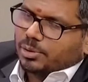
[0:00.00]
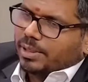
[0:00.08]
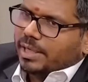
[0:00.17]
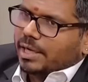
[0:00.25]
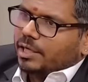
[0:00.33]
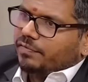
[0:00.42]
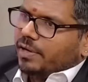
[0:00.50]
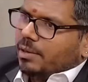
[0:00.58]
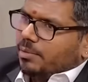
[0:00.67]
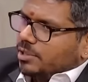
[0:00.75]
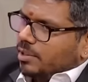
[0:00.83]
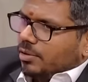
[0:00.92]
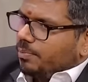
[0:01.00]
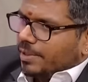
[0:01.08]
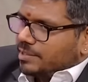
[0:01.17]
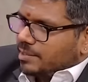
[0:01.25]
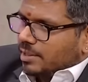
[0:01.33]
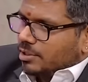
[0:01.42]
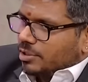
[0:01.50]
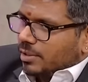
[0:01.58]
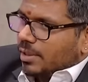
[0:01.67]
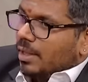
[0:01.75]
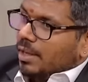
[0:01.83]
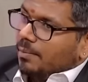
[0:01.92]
to any kind of airbrushing or pixelation.